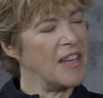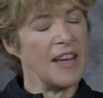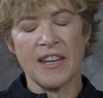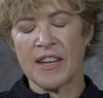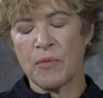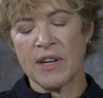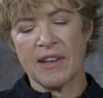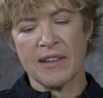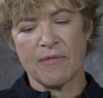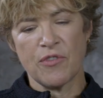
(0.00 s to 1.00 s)
Yeah, I didn't,
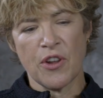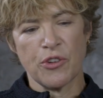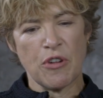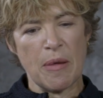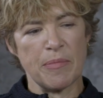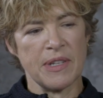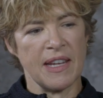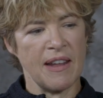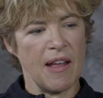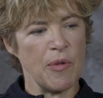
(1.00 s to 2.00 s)
when Donald Trump
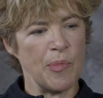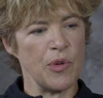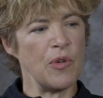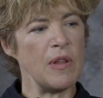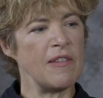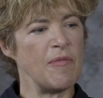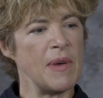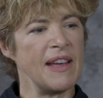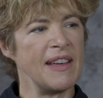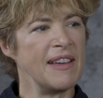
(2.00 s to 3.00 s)
said, I will put all of
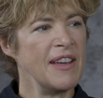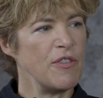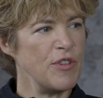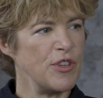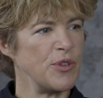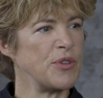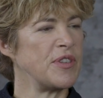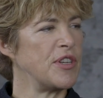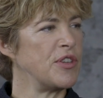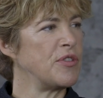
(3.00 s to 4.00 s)
my
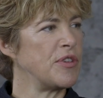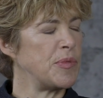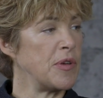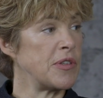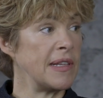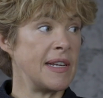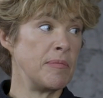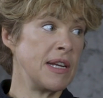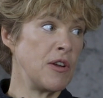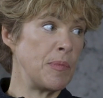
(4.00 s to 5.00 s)
resources at your disposal, he
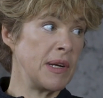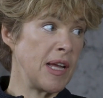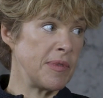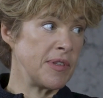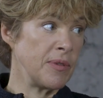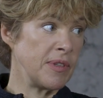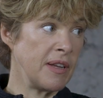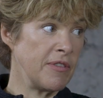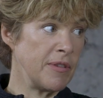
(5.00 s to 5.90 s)
didn't mean opening up his hotel